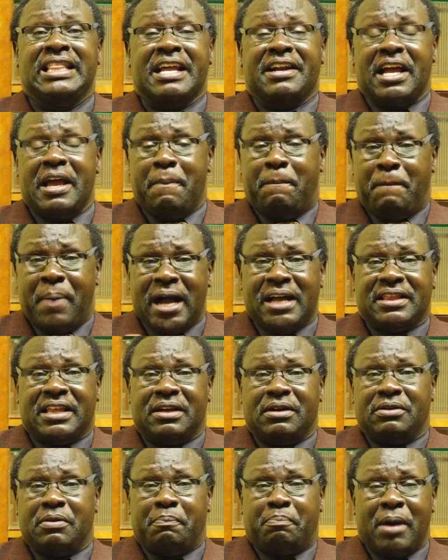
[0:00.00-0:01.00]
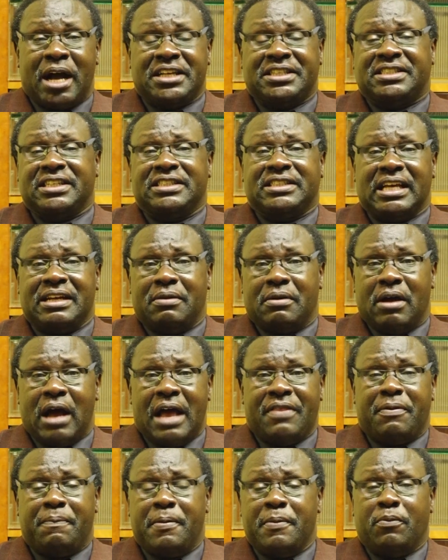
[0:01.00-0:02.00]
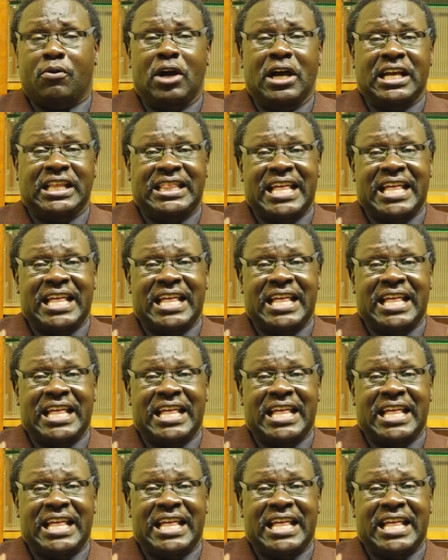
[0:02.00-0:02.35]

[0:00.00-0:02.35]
that the pastors and other people,